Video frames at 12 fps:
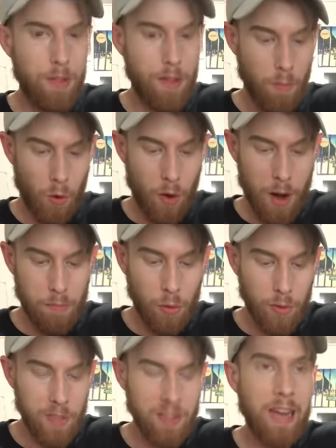The more I
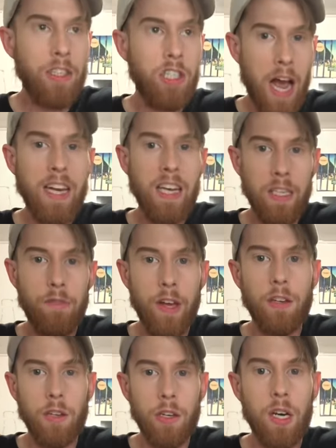pull... It's like Chinese
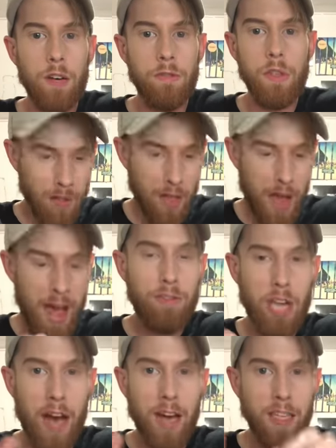finger cuffs. I have
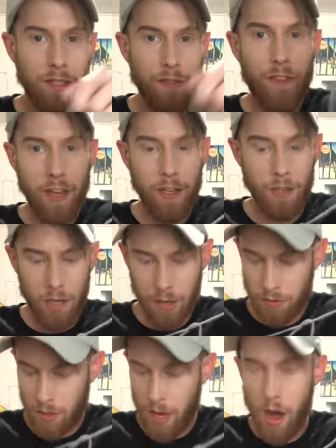Chinese finger
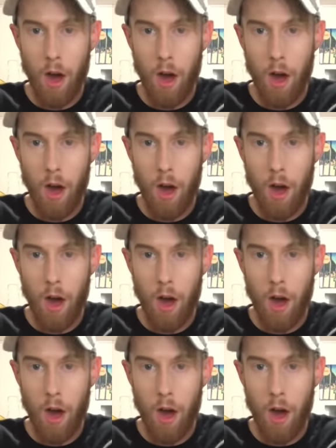cuffs.